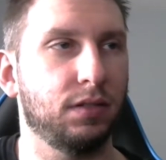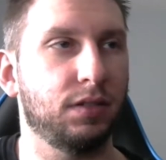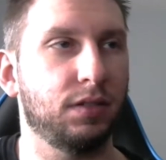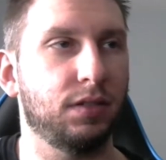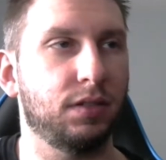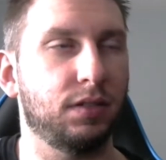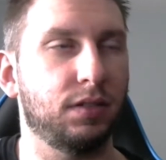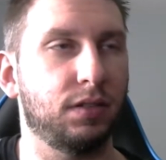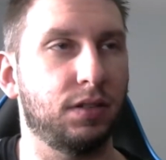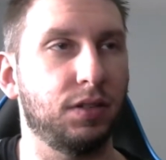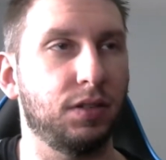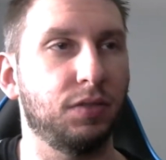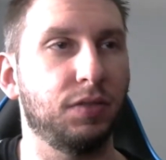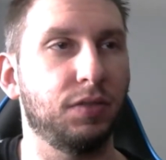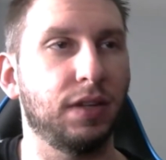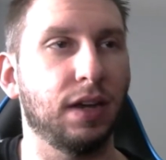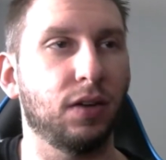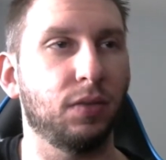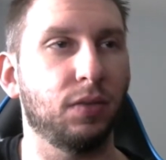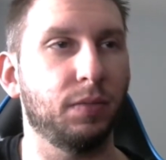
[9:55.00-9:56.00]
Do you
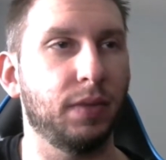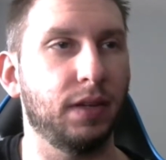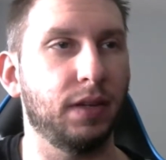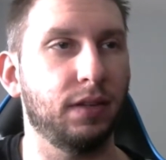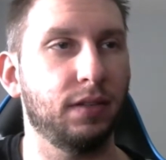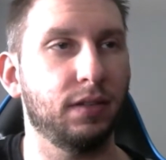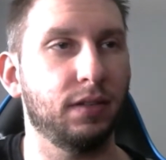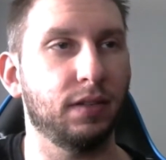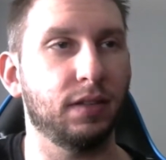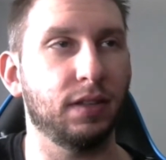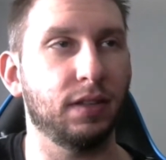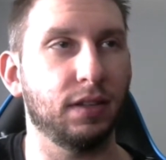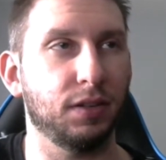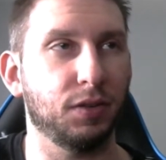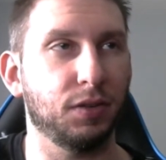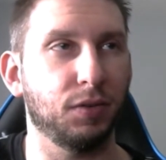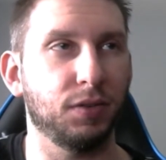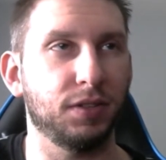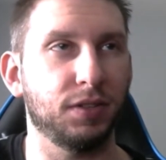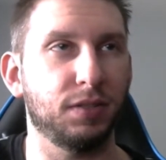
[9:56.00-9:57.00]
doubt me? And then, of
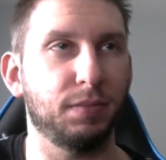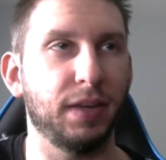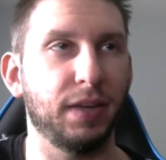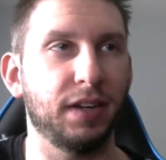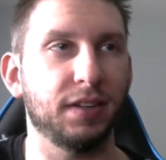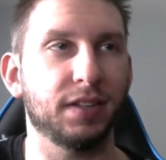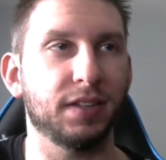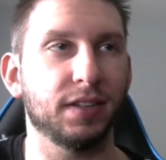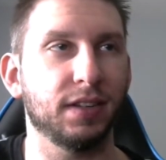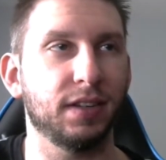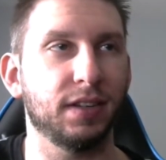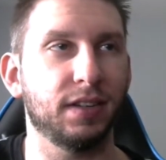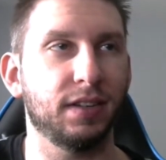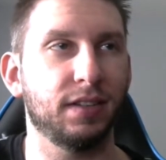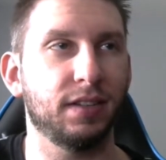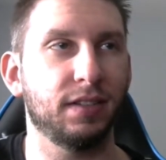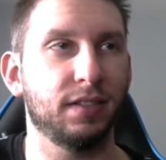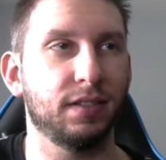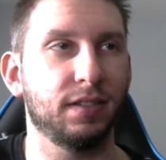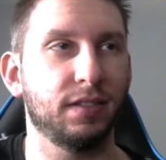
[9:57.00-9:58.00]
course, Beta's like,
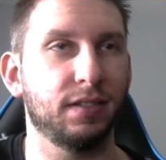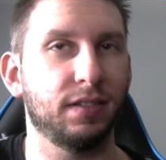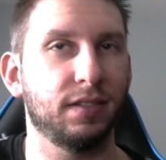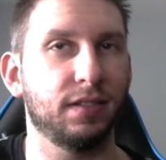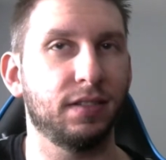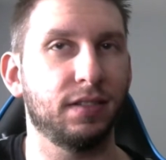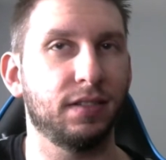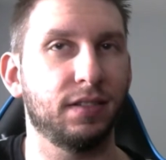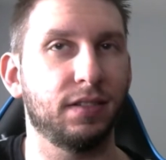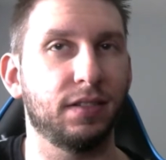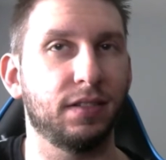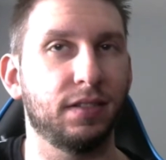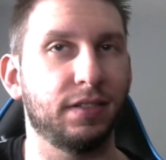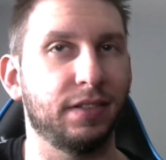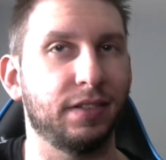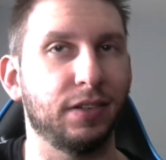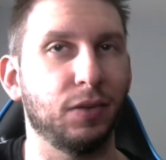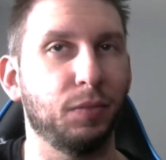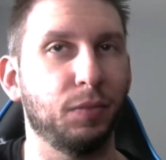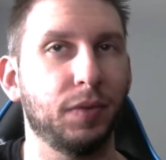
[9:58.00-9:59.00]

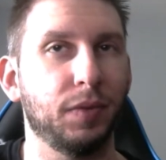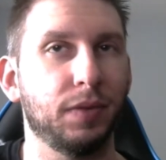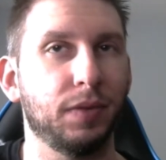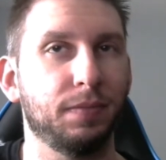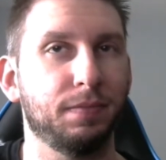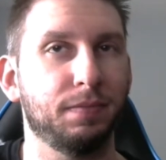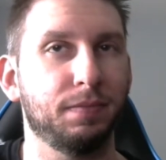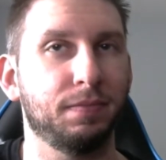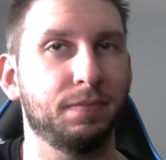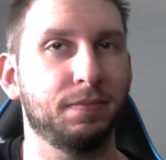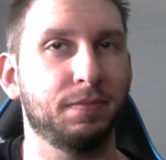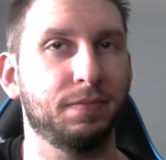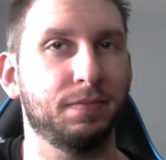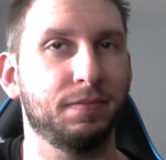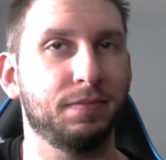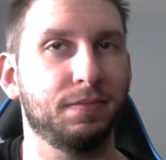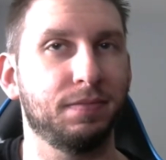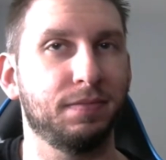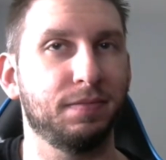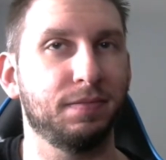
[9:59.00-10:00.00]
nope.
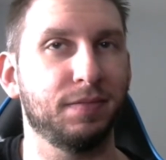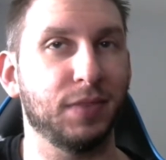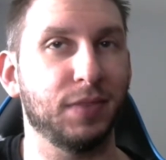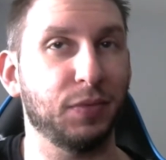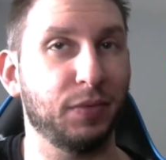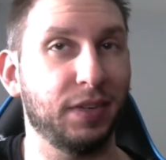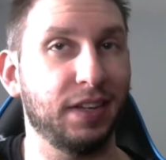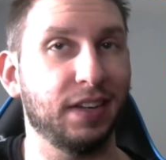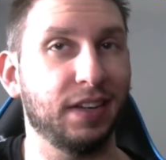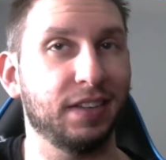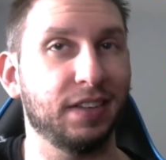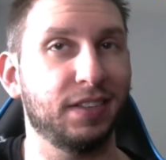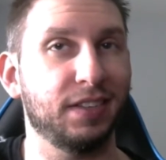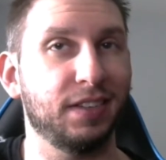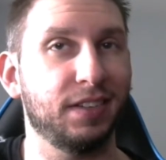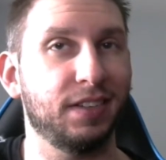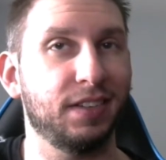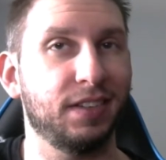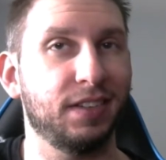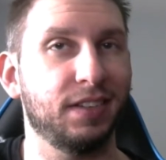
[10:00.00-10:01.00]
We got this.